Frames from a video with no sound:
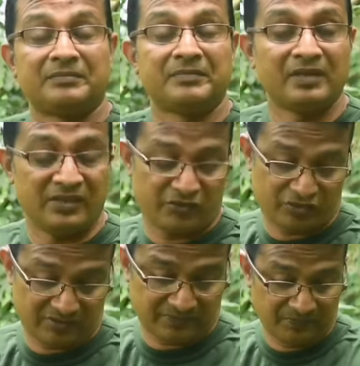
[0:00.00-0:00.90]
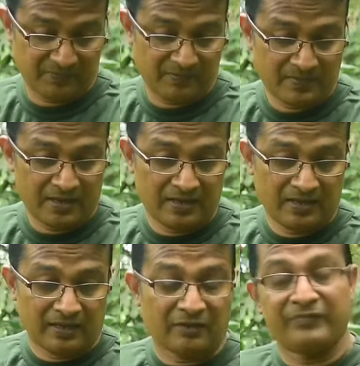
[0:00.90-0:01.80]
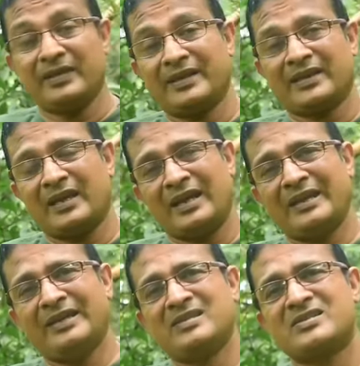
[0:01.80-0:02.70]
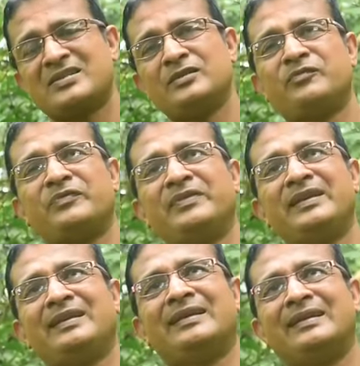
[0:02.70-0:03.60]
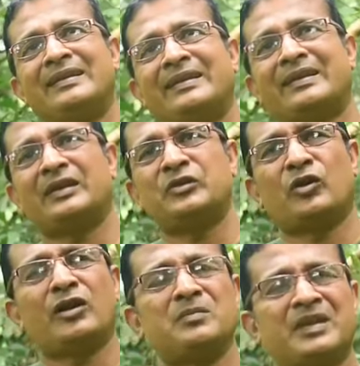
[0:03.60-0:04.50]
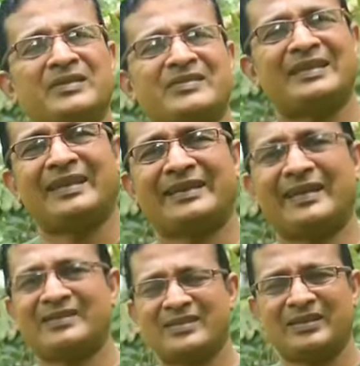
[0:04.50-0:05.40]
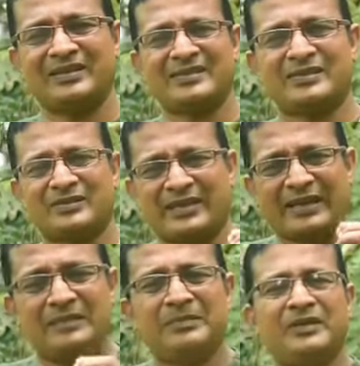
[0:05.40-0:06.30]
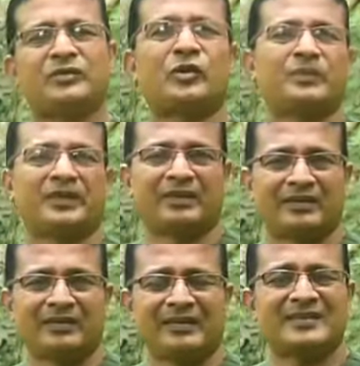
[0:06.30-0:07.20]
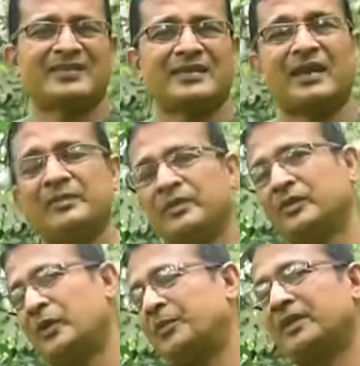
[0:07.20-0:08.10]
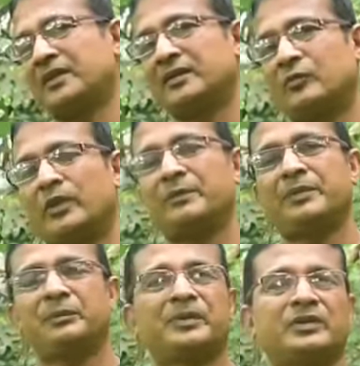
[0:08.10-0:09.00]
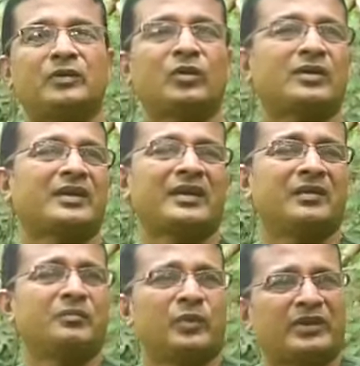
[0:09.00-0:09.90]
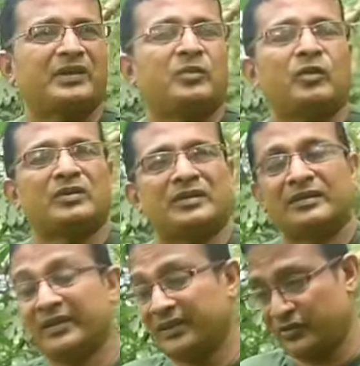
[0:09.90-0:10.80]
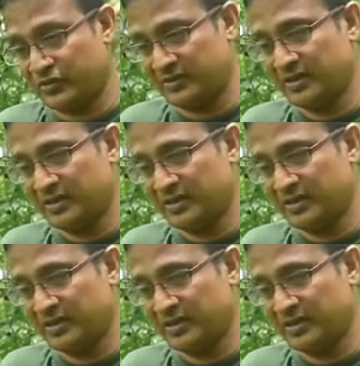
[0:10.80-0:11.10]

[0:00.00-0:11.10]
nature. I feel like I still feel, and you all might see like it's a timely topic. It's a timely topic why people talk and bother about the nature.